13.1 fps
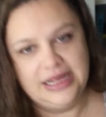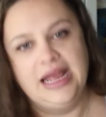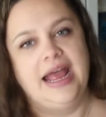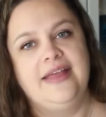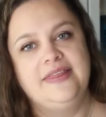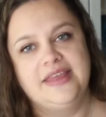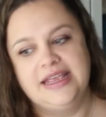
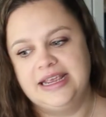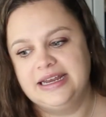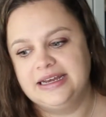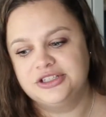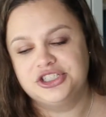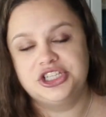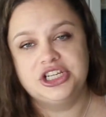And
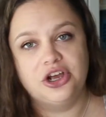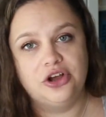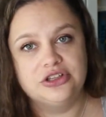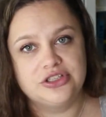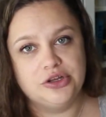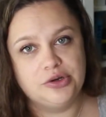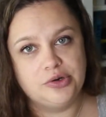then she
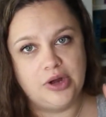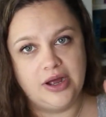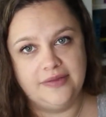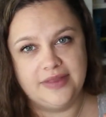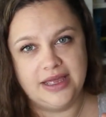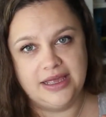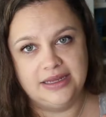also,
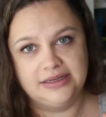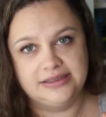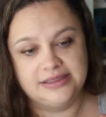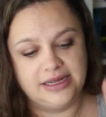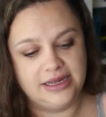on that